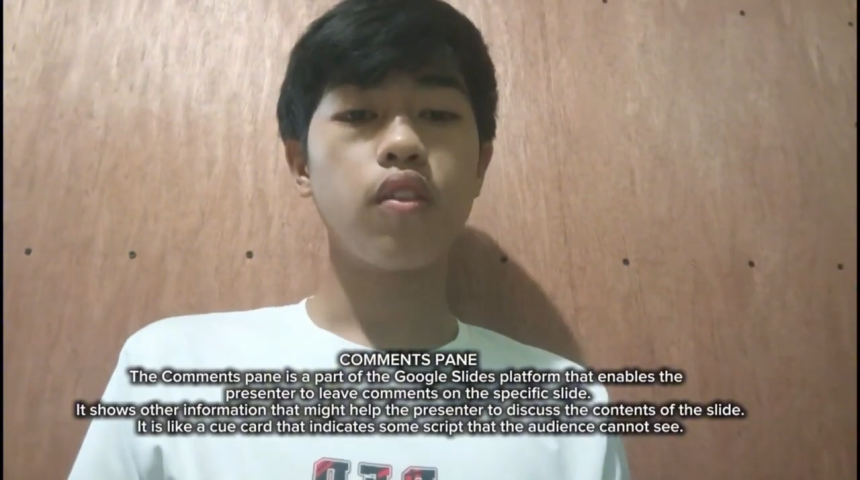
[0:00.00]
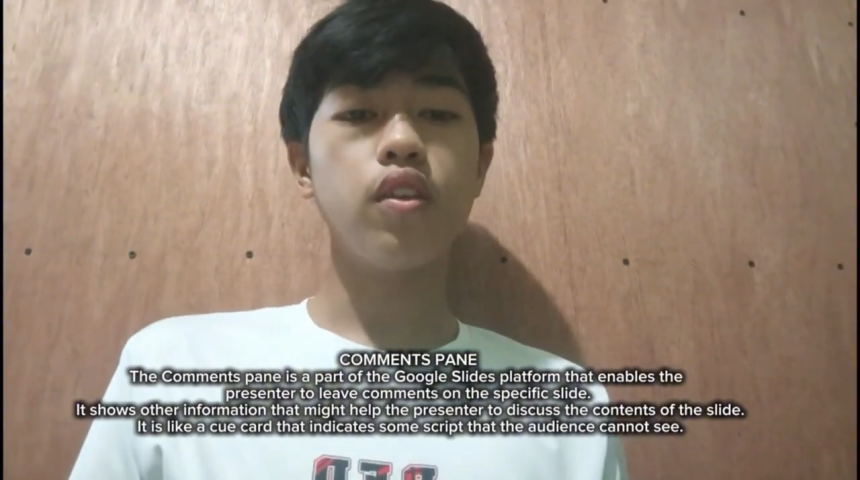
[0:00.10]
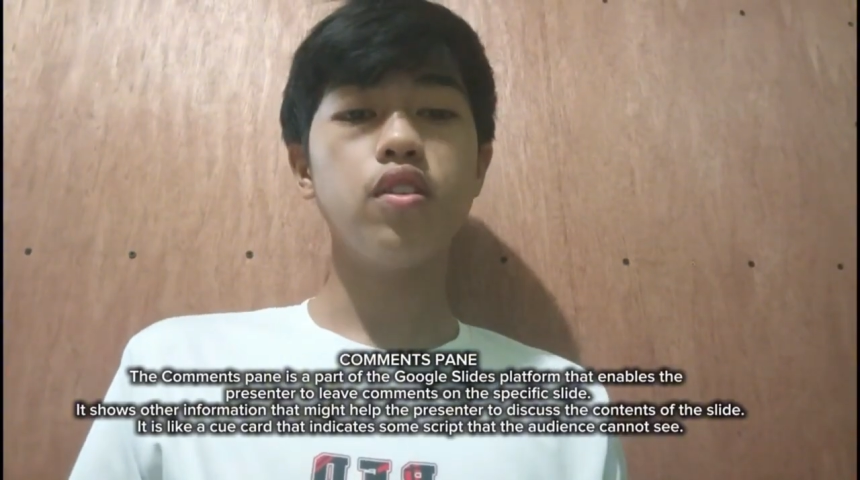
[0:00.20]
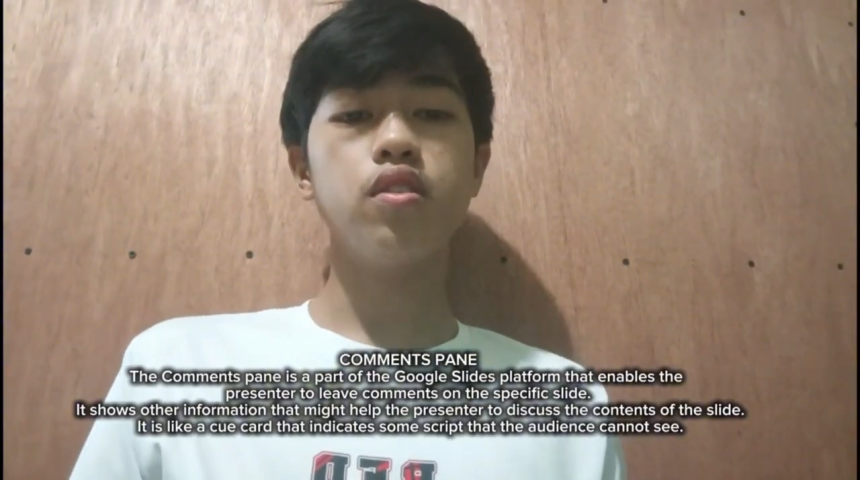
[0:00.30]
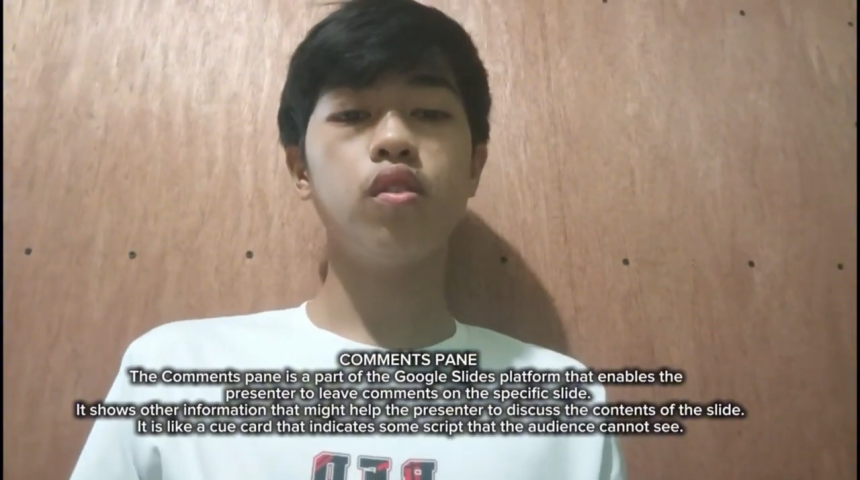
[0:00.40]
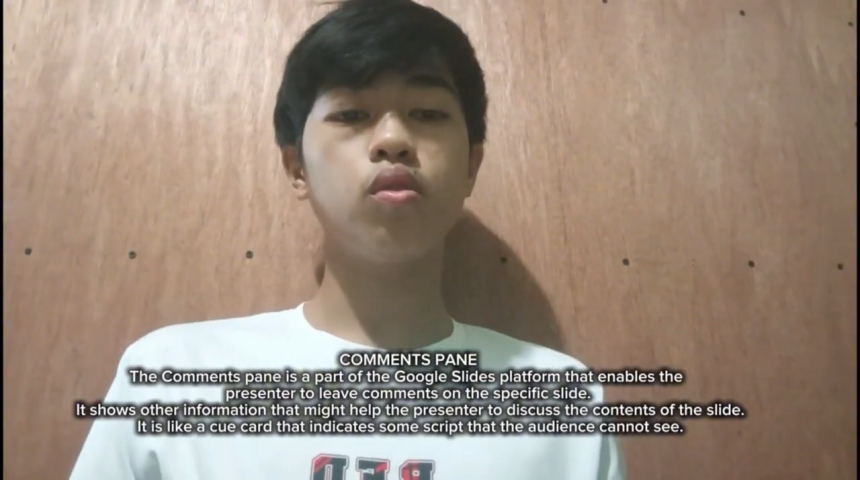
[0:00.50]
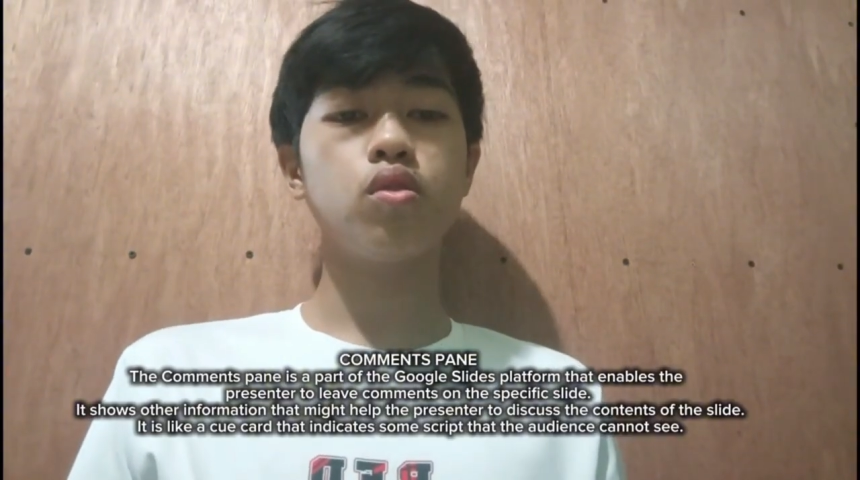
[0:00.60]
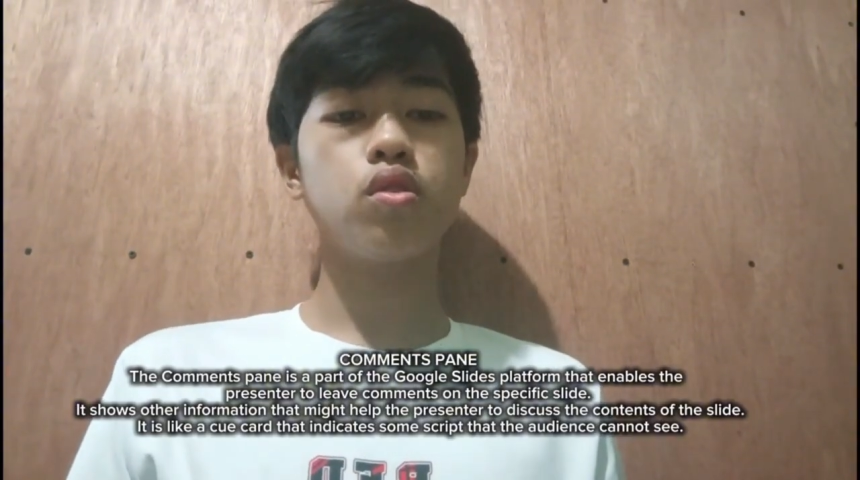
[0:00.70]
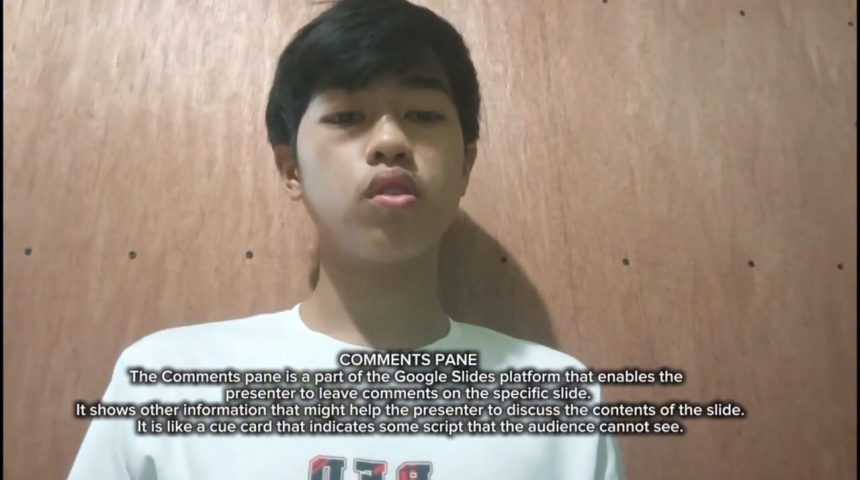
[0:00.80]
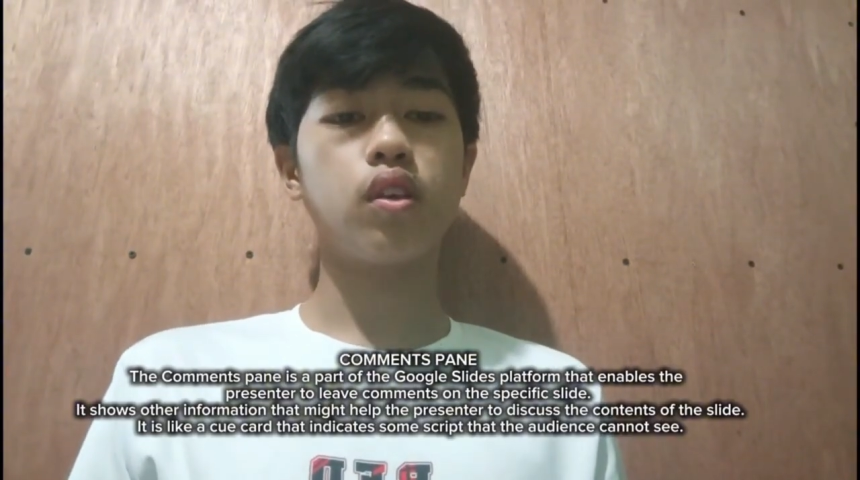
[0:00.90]
These
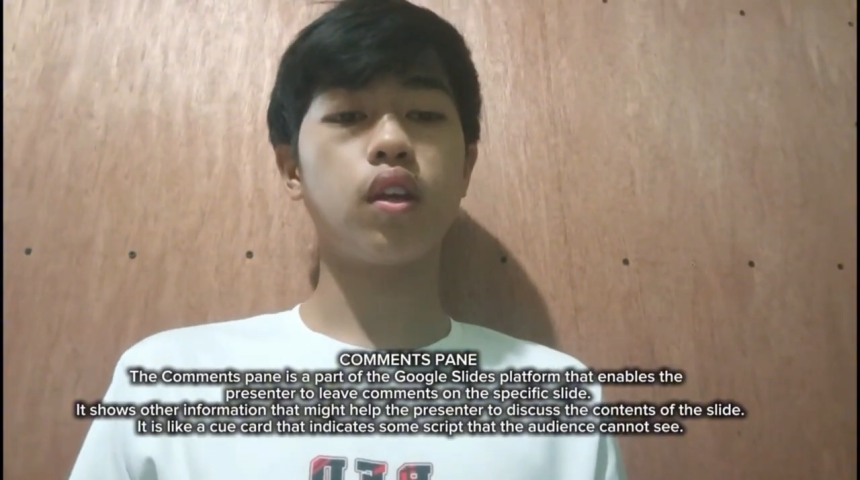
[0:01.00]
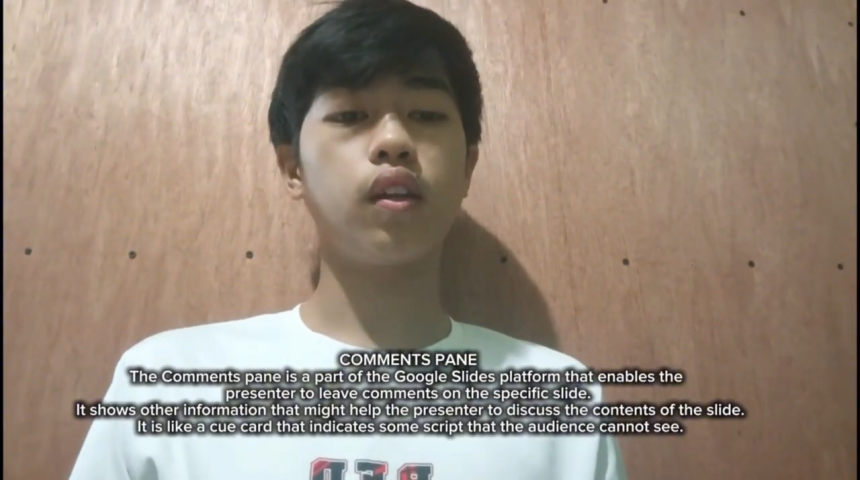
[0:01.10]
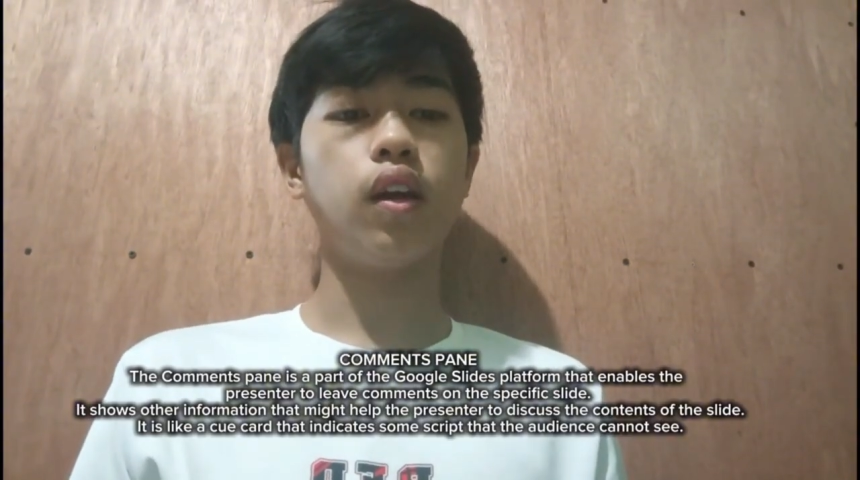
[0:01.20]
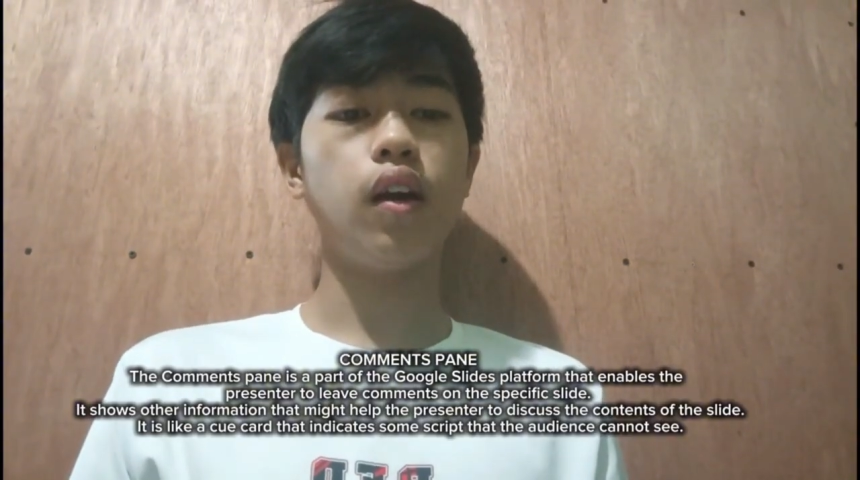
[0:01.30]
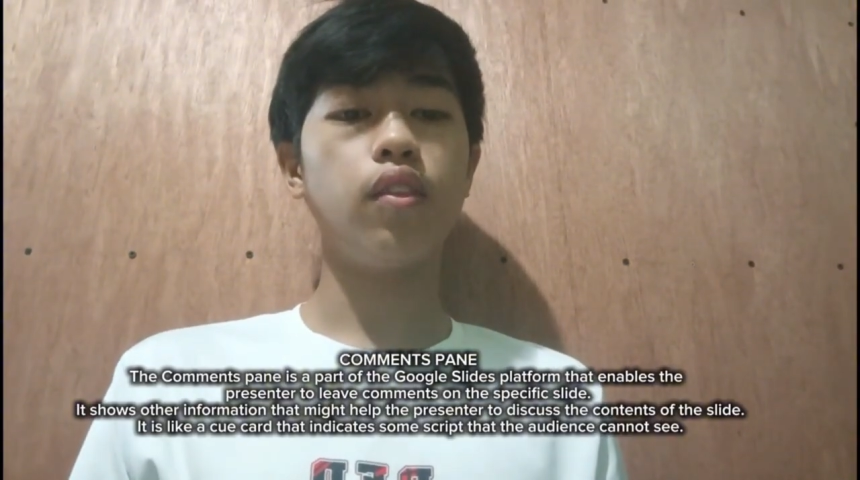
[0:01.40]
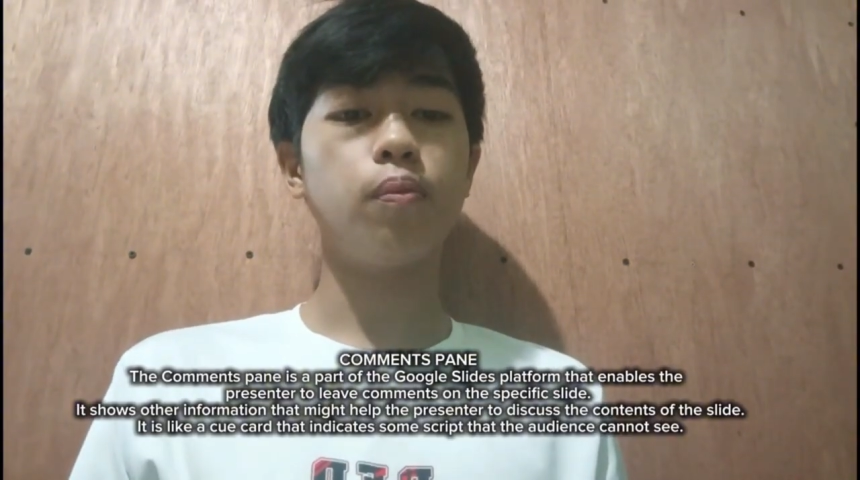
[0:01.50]
notes can guide